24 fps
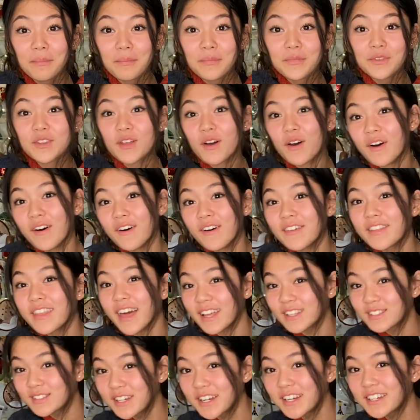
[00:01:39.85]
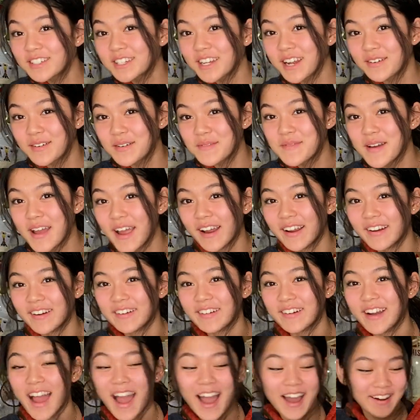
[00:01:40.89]
so that's why I should have a parent
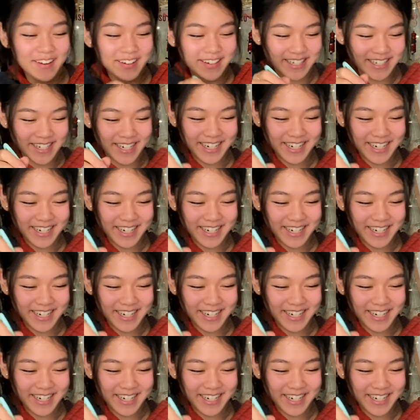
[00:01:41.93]
around.